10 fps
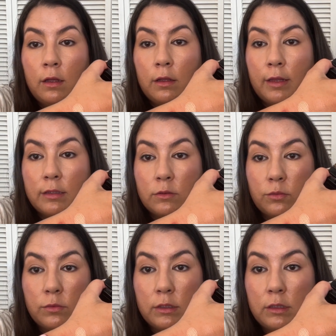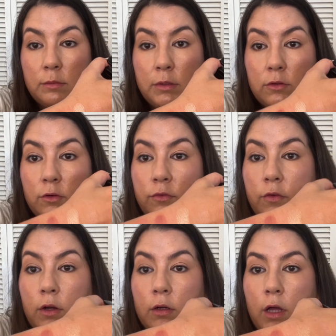That's really
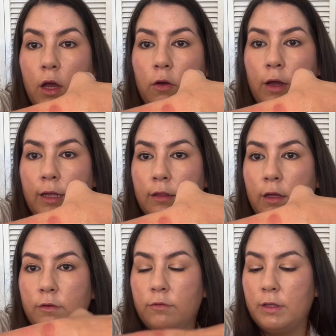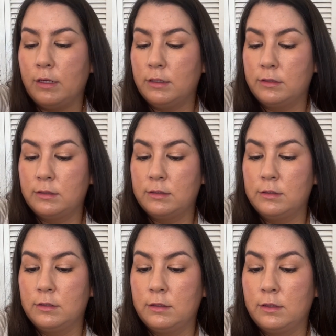beautiful. Oh, I love this.
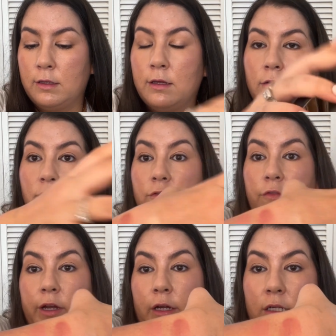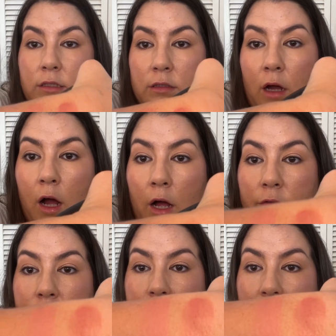Very
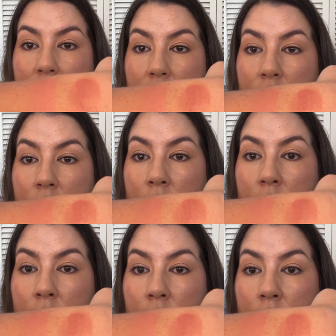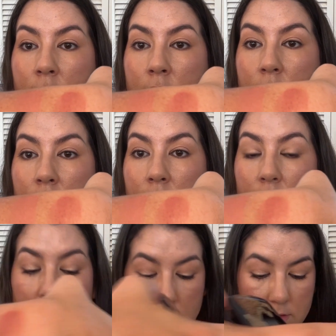soft. Yeah,
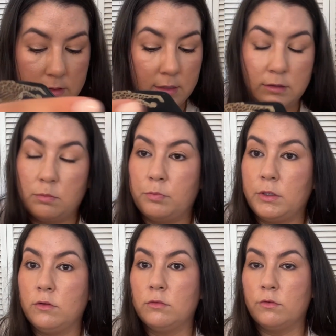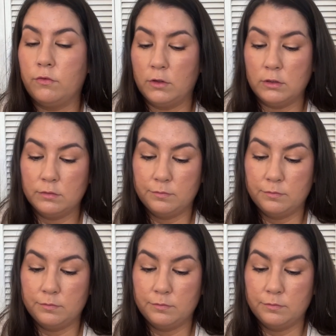that's beautiful.